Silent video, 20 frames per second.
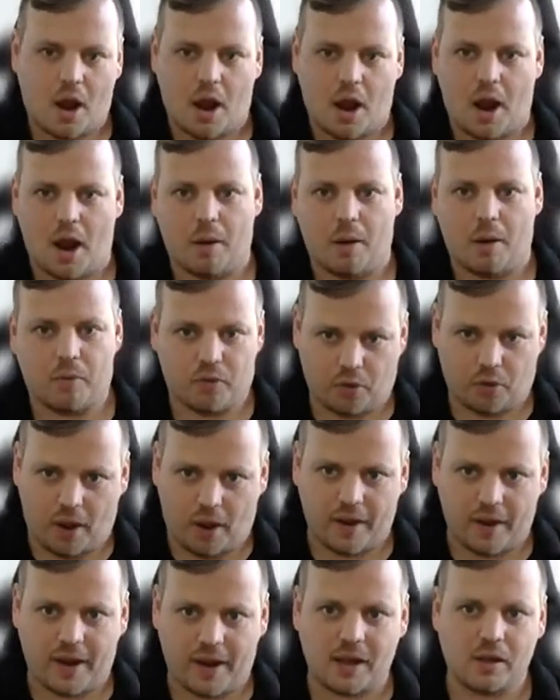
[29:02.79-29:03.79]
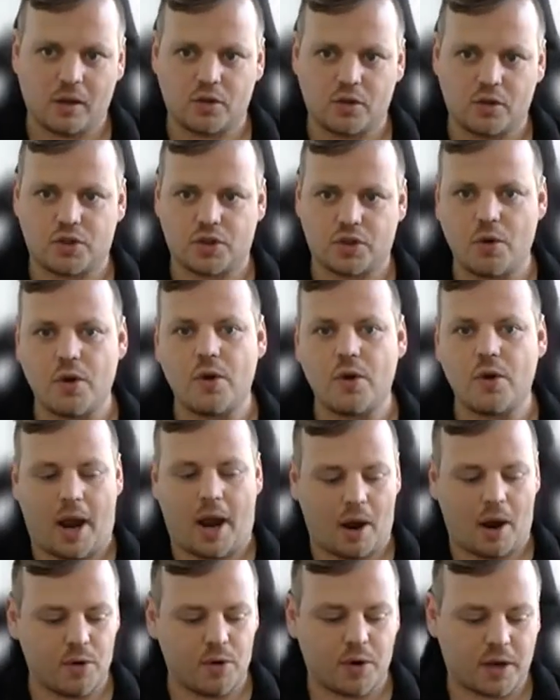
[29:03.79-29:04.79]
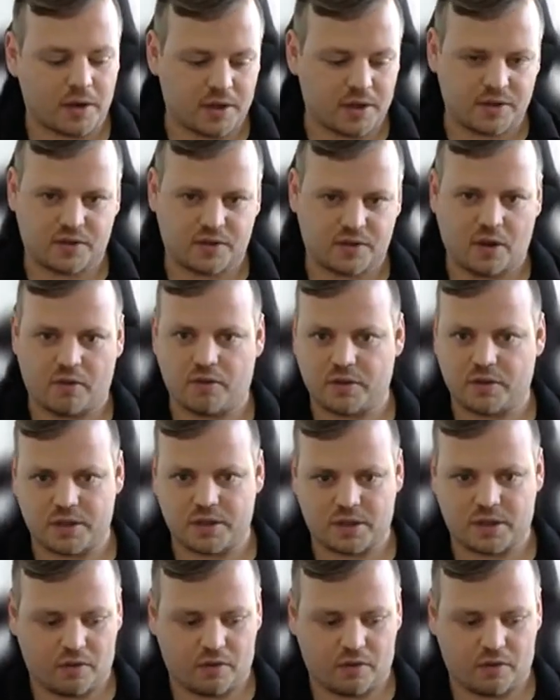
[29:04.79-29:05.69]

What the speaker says: And I'll show you how you can discover